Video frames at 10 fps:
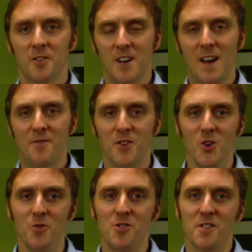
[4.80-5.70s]
Good
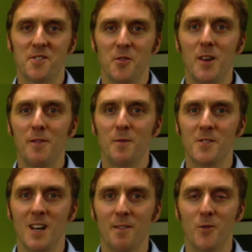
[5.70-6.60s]
afternoon, Justin O'Keefe from
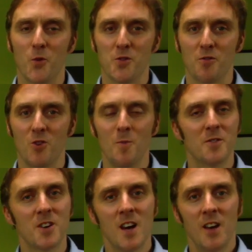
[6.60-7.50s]
Challenge Force
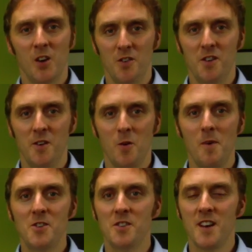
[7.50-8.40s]
Recruitment. Continue our
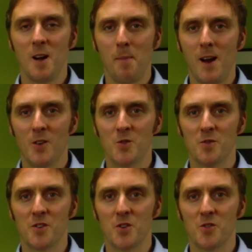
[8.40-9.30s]
mission to help parents
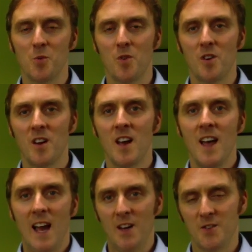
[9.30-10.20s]
return to work
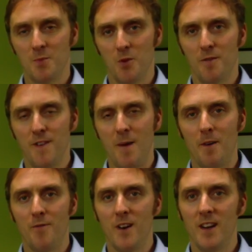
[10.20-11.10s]
and support
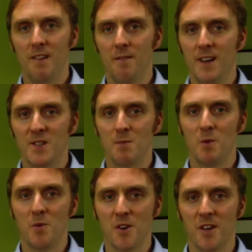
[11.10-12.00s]
family-friendly and flexible
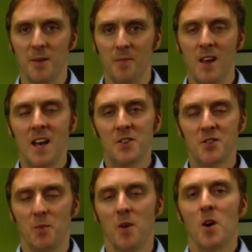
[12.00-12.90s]
working.
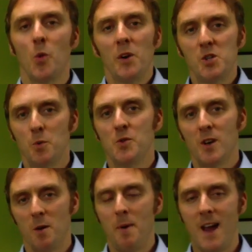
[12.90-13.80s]
So we speak to a
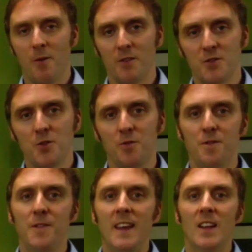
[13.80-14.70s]
lot of parents who
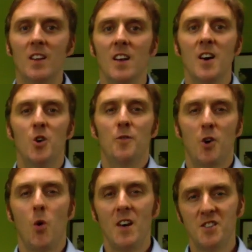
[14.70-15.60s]
have a
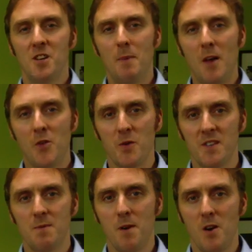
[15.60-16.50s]
question about their
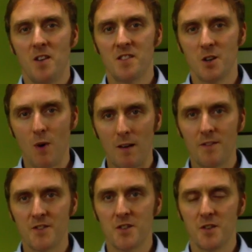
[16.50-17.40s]
experience and the
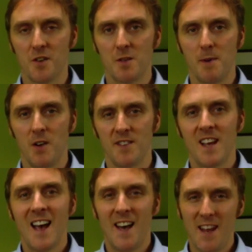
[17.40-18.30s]
relevance of the experience
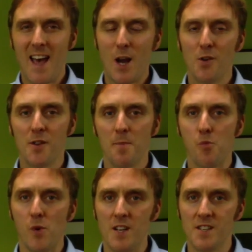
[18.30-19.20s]
and how do they
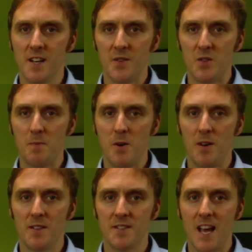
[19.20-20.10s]
bridge that
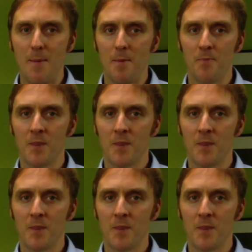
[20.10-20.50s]
experience gap.